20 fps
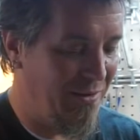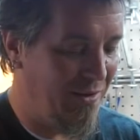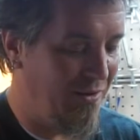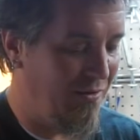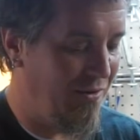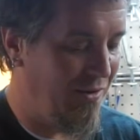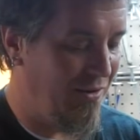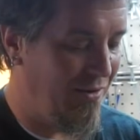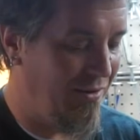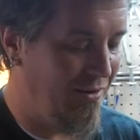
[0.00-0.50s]
give
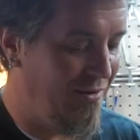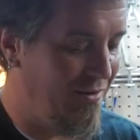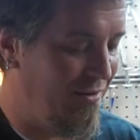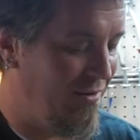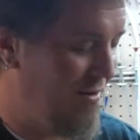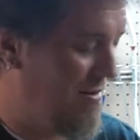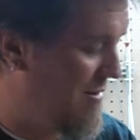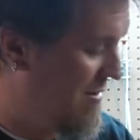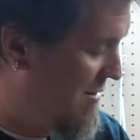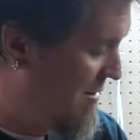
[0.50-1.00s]
you a
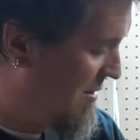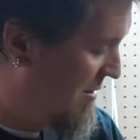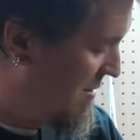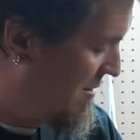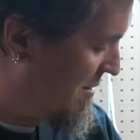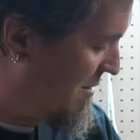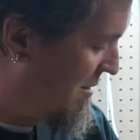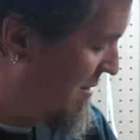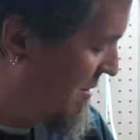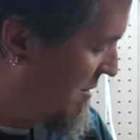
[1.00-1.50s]

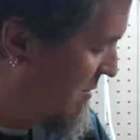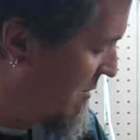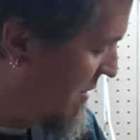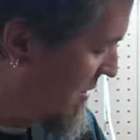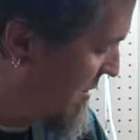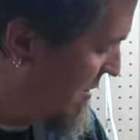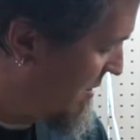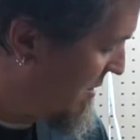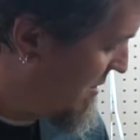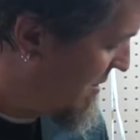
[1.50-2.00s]

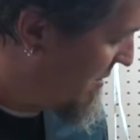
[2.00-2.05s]
quick.